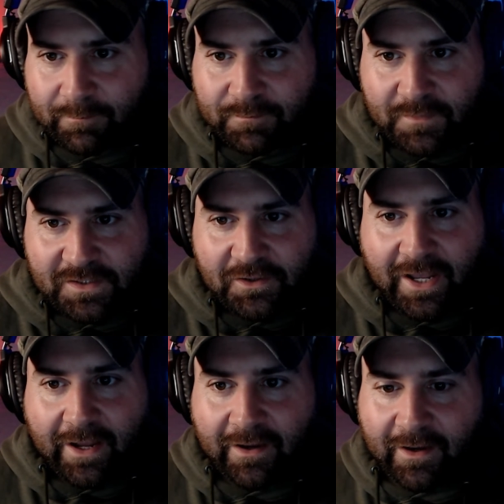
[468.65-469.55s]
So
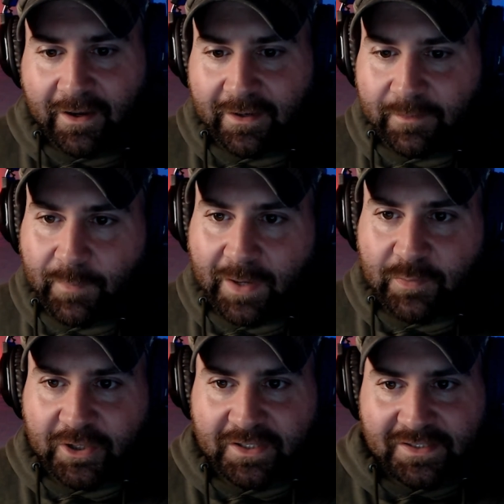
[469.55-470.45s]
yeah, in my
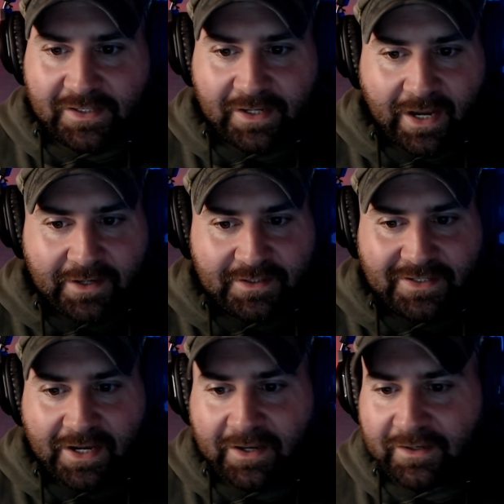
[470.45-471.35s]
book, it's a 9 to
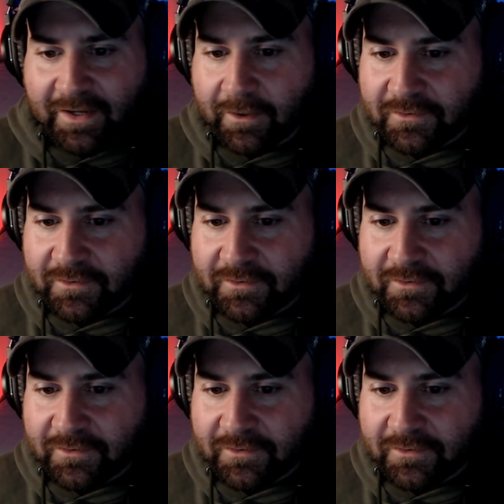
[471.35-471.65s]
10.